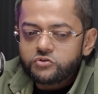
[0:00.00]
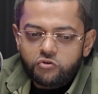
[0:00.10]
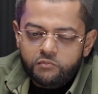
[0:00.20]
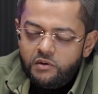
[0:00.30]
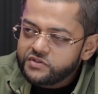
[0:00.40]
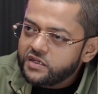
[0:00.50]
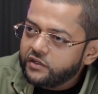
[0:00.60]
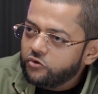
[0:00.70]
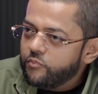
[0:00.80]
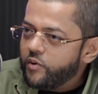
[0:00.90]
ZOHEB, I'm
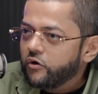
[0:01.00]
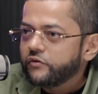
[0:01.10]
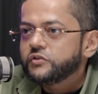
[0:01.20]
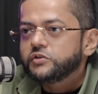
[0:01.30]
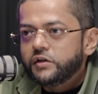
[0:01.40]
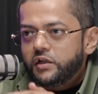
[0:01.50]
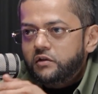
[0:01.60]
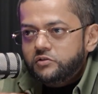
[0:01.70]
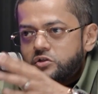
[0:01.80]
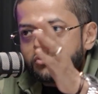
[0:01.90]
sending you a power of
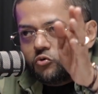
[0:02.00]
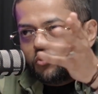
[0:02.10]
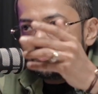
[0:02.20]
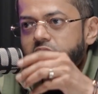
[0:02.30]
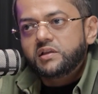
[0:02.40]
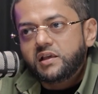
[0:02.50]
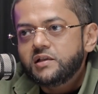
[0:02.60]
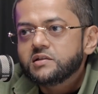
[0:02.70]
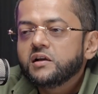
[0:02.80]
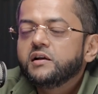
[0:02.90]
attorney just to go take the
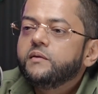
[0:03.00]
keys.